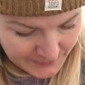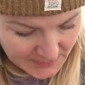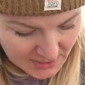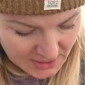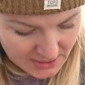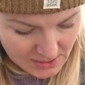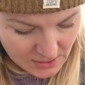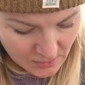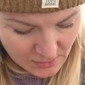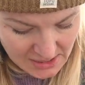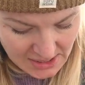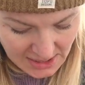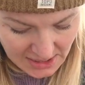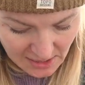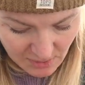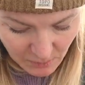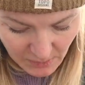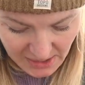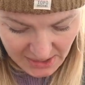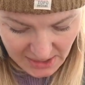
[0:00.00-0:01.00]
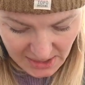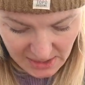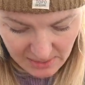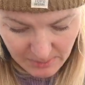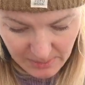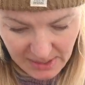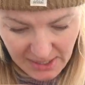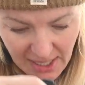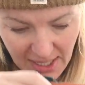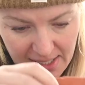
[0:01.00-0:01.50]
It's so teeny weeny,
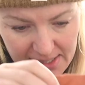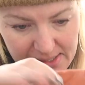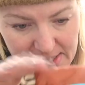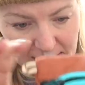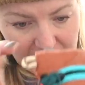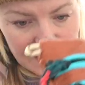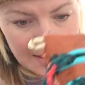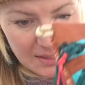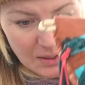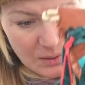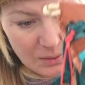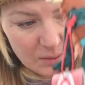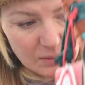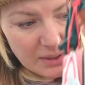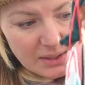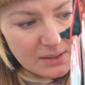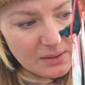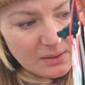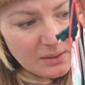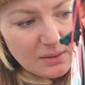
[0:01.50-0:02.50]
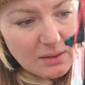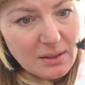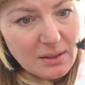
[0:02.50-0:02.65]
but it has like its own little